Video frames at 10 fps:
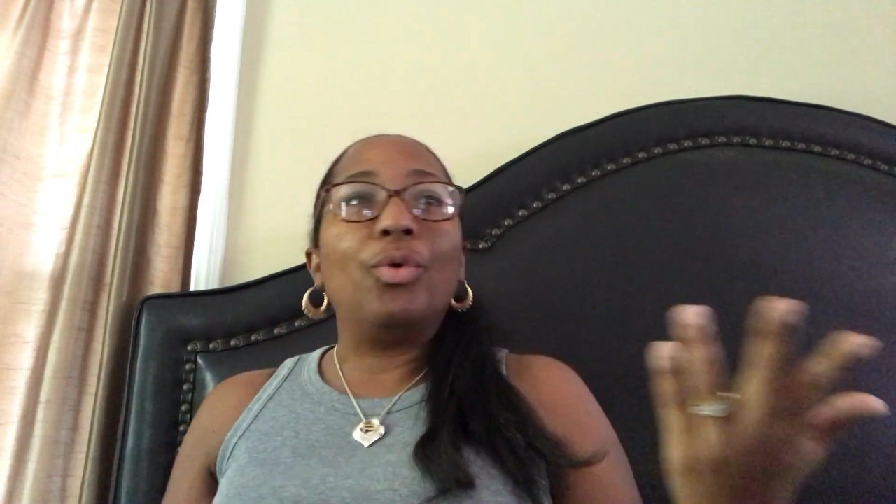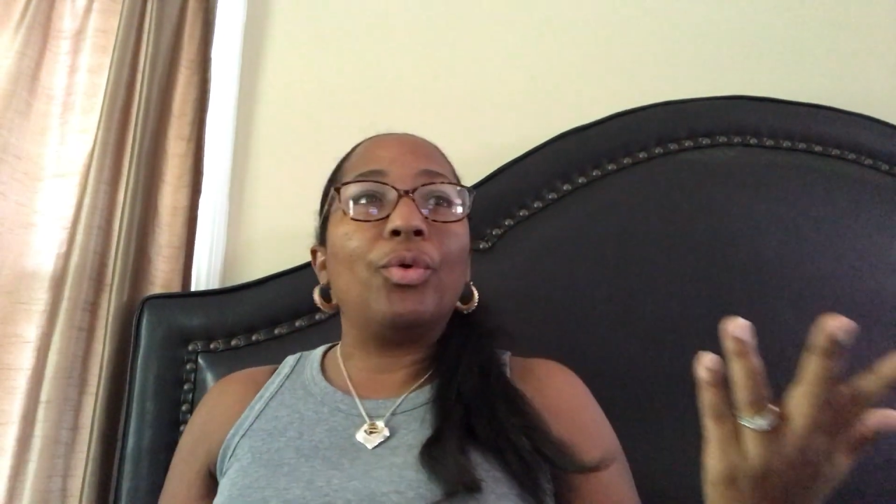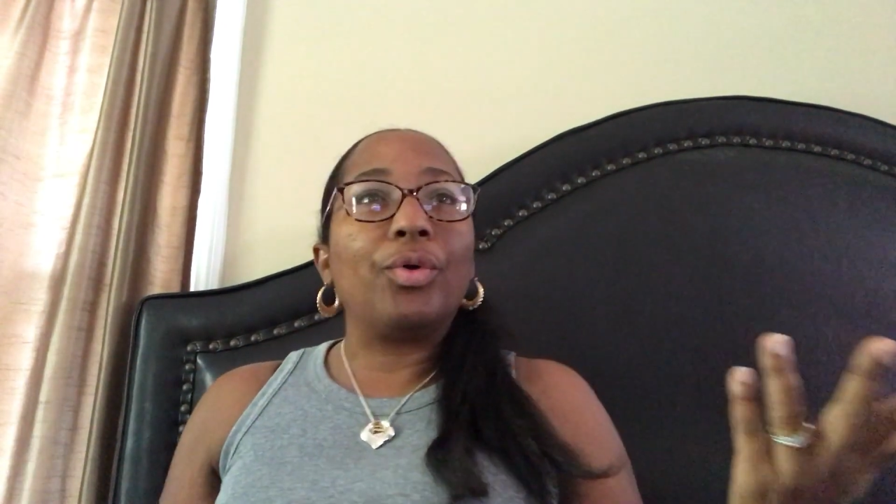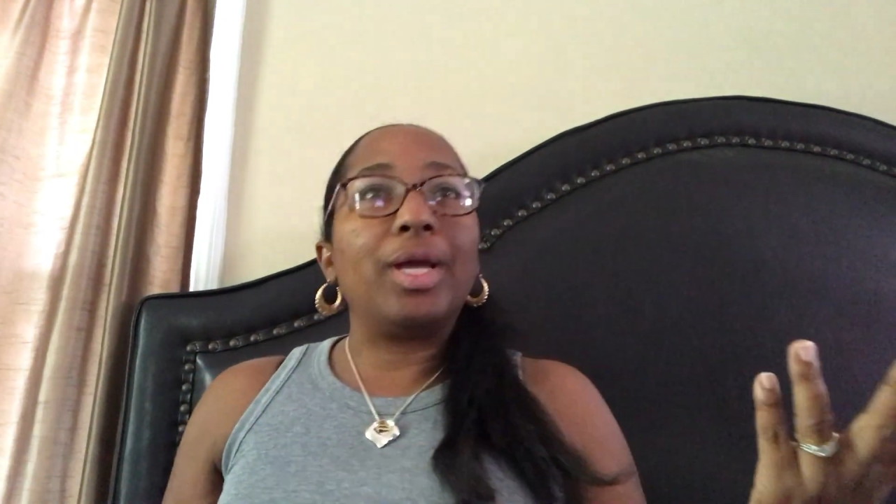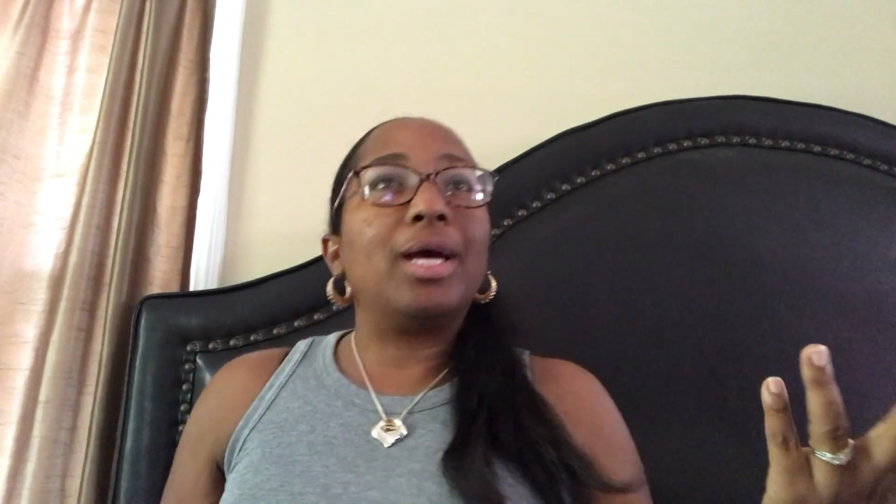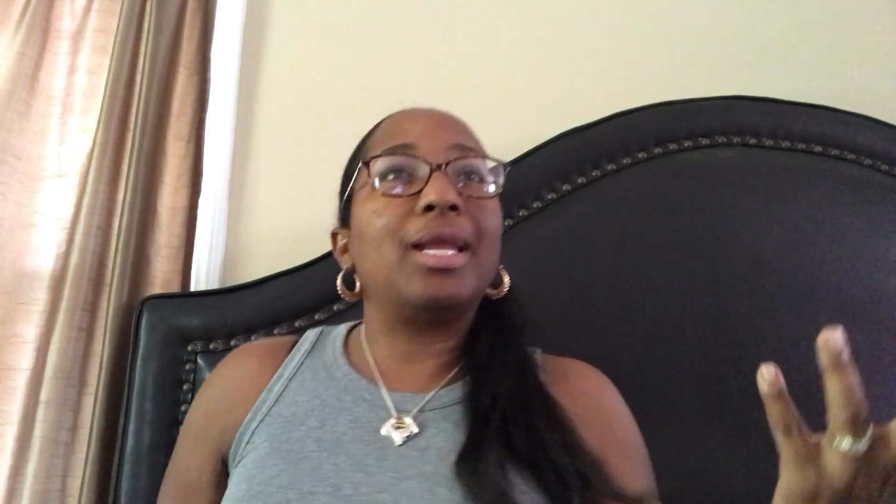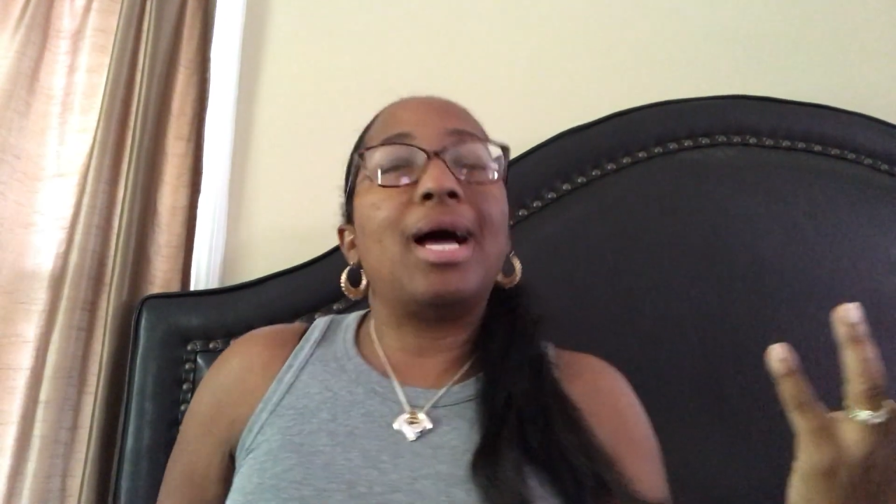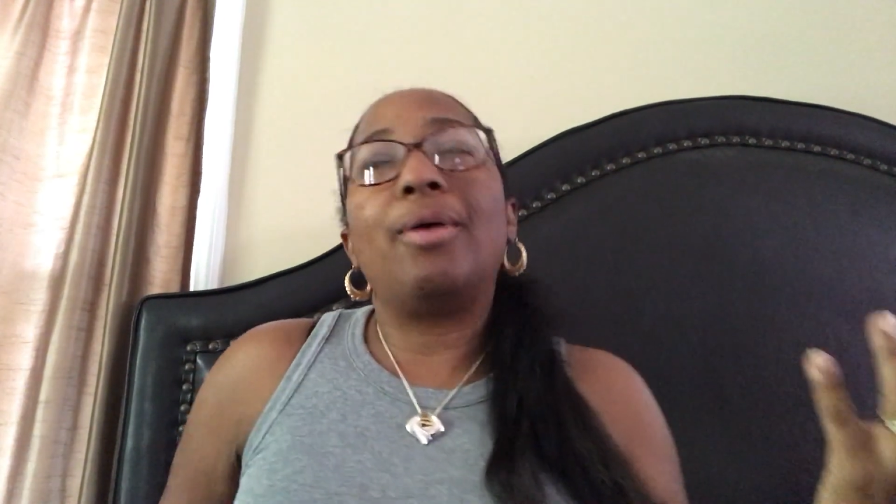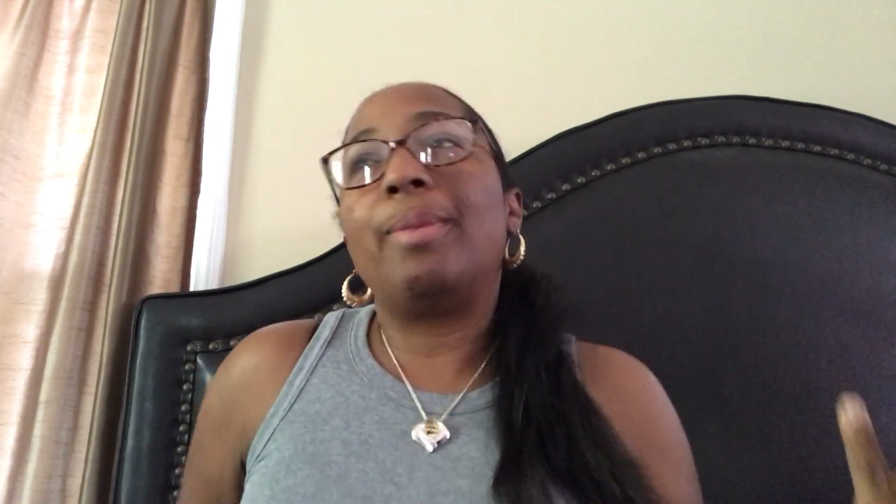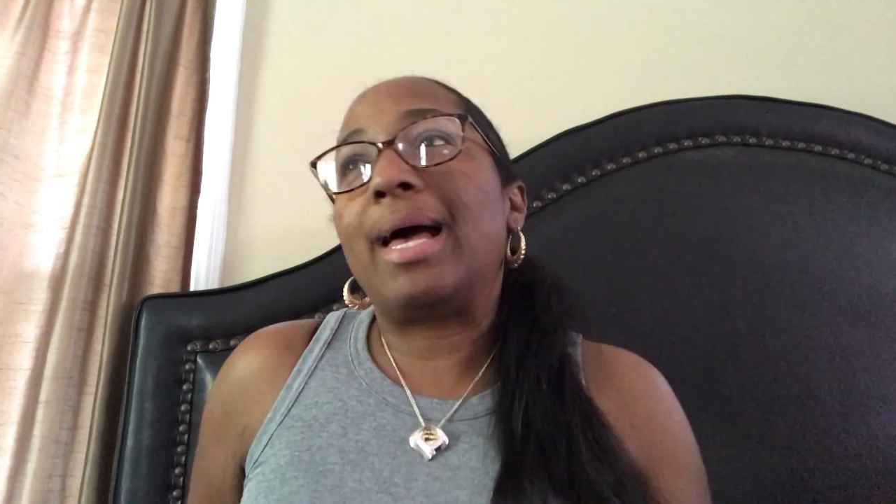gory on
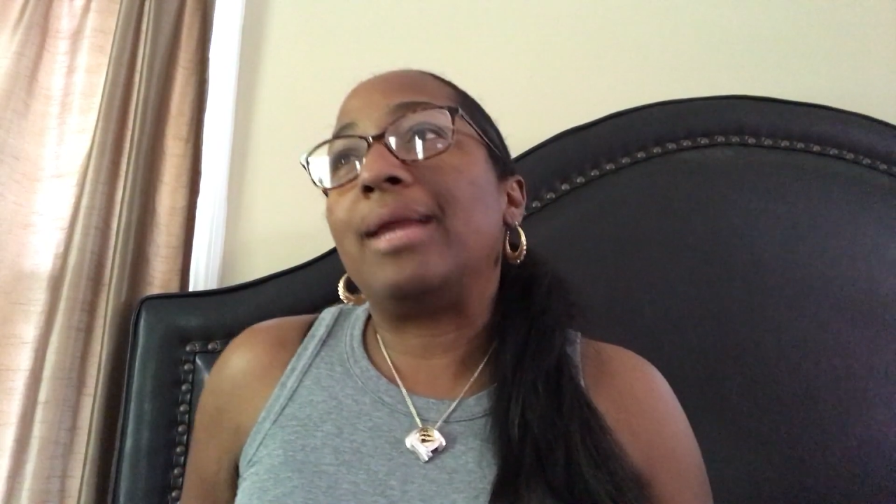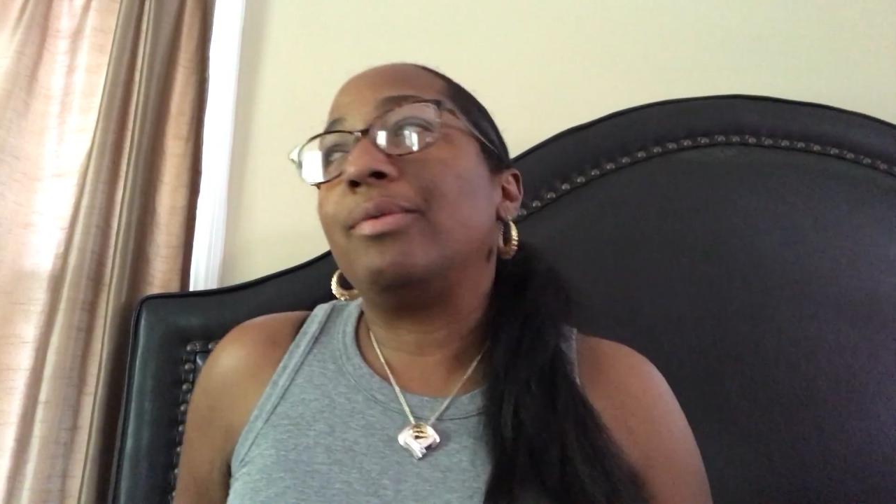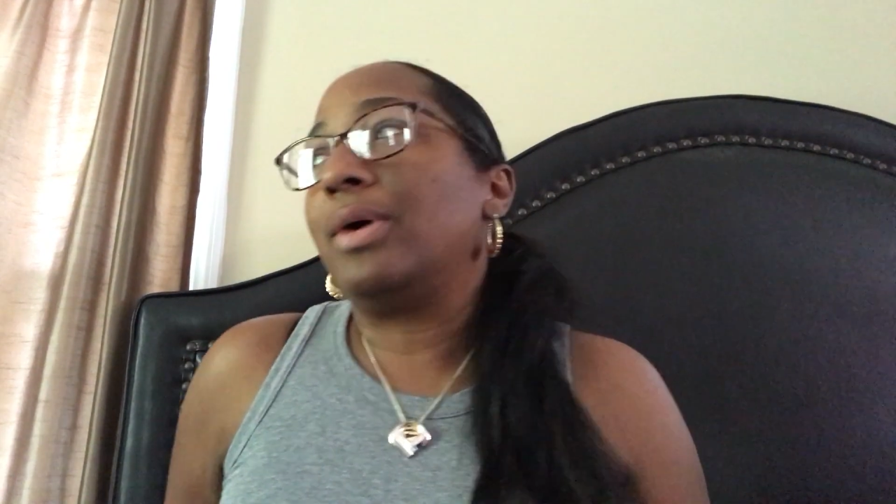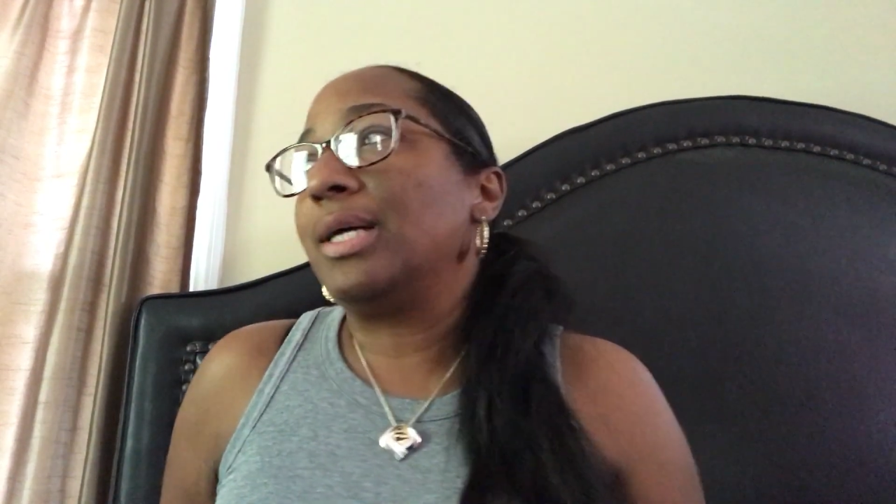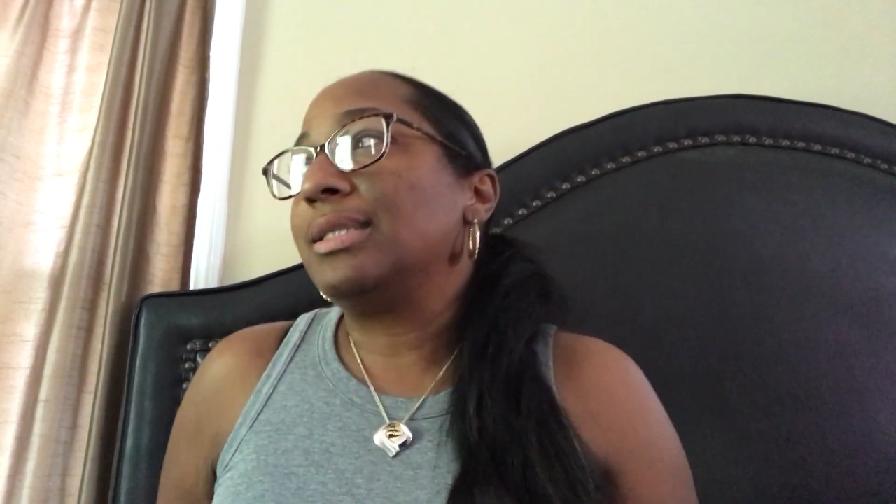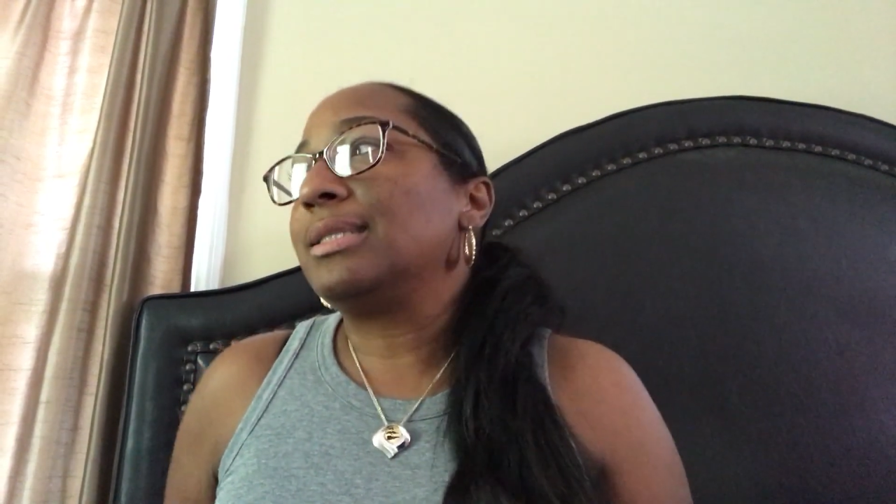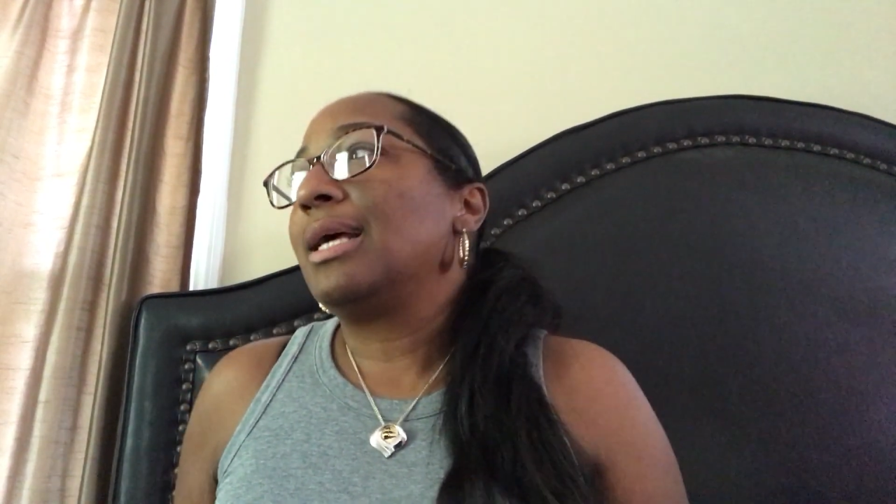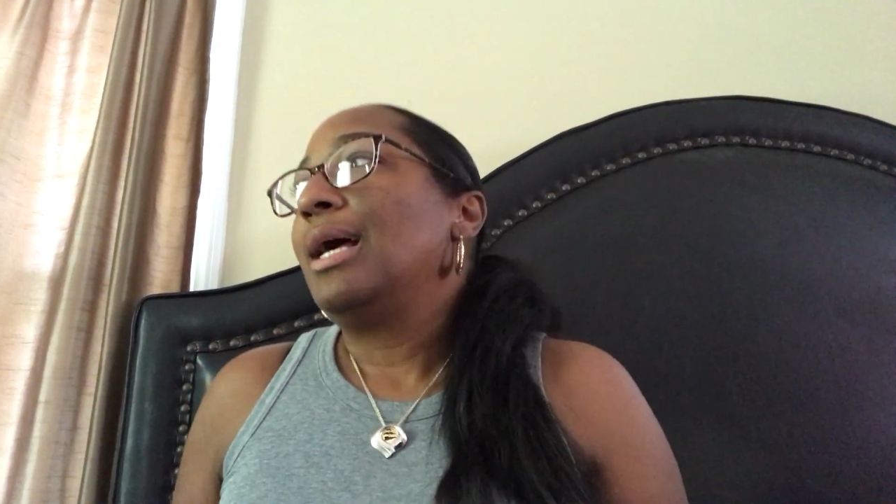how bad it was,